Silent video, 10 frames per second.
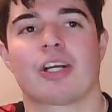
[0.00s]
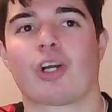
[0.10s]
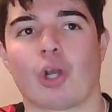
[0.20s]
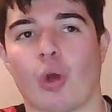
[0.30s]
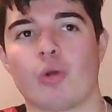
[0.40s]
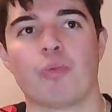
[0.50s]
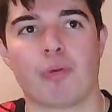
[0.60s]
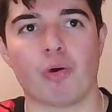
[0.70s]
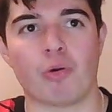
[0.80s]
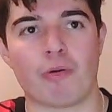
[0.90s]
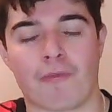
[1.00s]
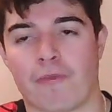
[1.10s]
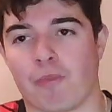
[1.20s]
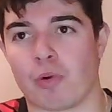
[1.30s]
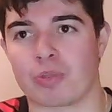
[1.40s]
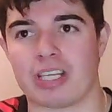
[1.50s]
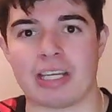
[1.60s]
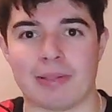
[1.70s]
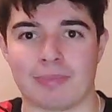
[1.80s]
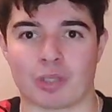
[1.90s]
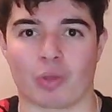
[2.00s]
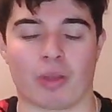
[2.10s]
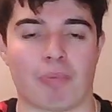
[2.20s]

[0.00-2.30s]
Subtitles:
global football teams on the